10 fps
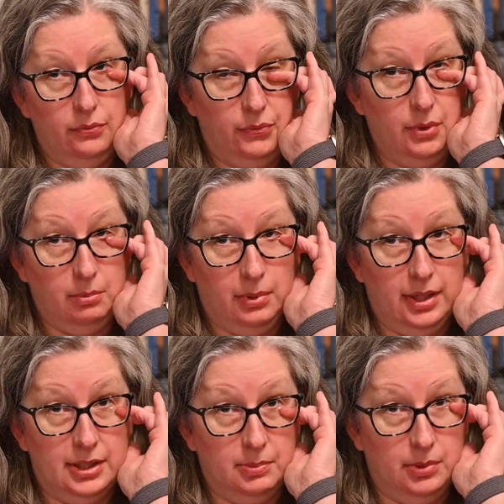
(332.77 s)
full
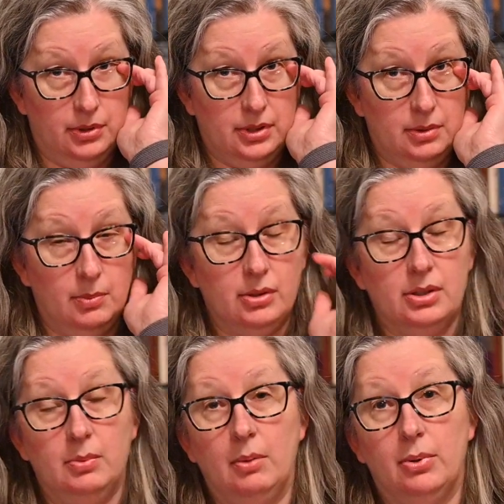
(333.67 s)
price books.
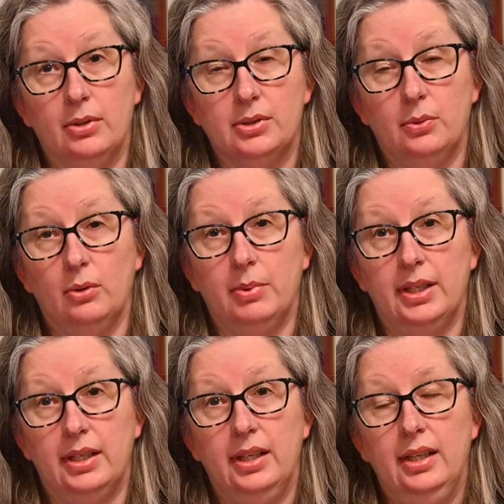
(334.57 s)
Most of my books will
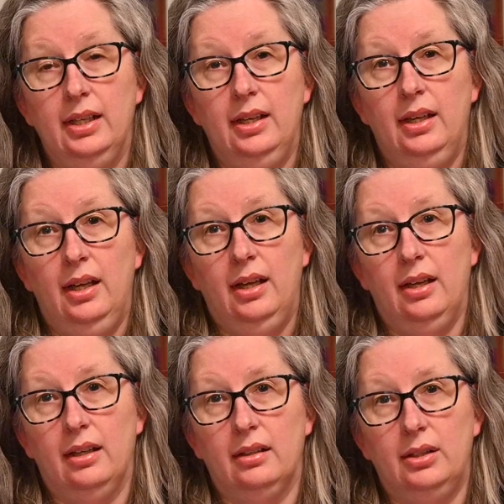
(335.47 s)
be,
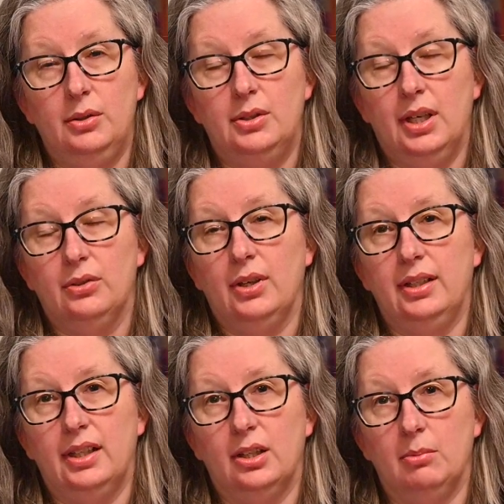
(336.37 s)
usually I try
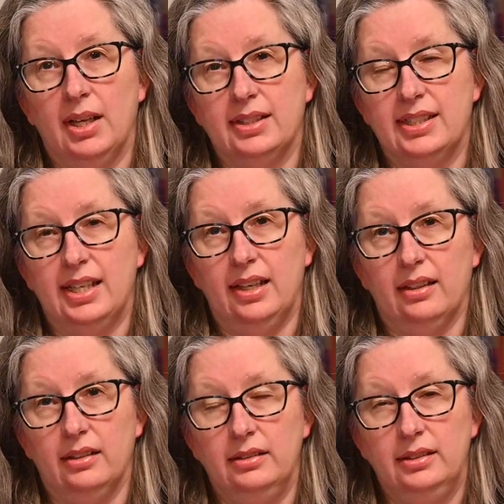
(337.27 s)
to get them on
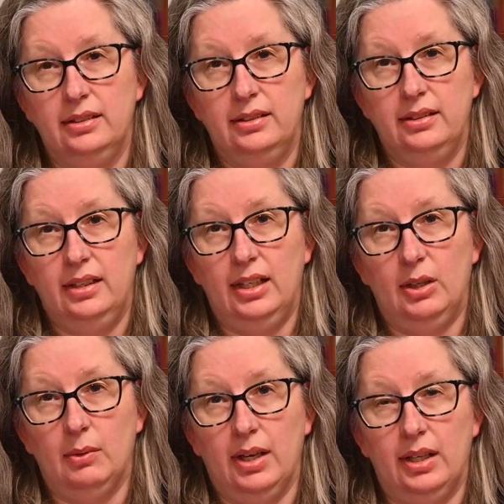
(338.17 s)
sale
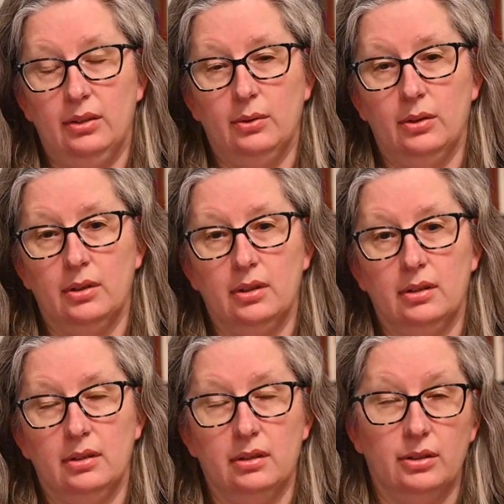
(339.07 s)
anyway,
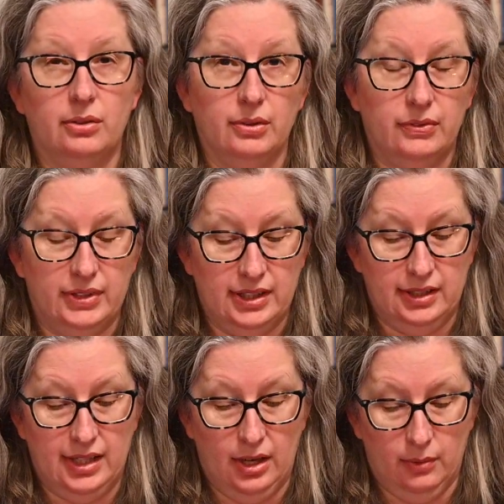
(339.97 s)
or
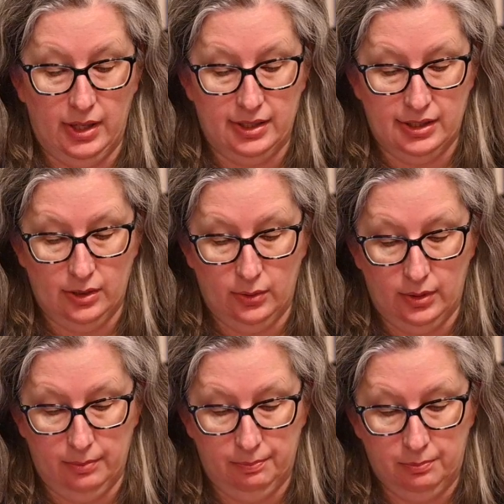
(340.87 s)
thrifted that way. So
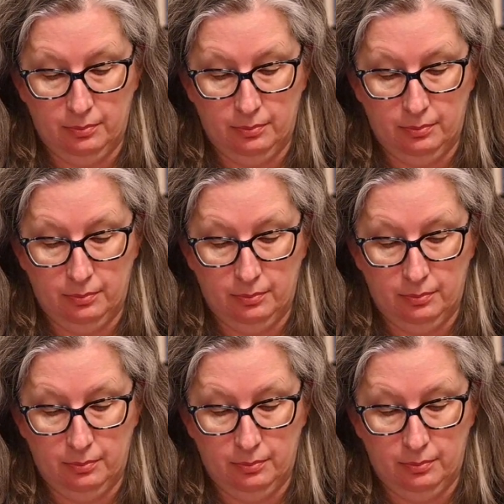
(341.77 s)
I'm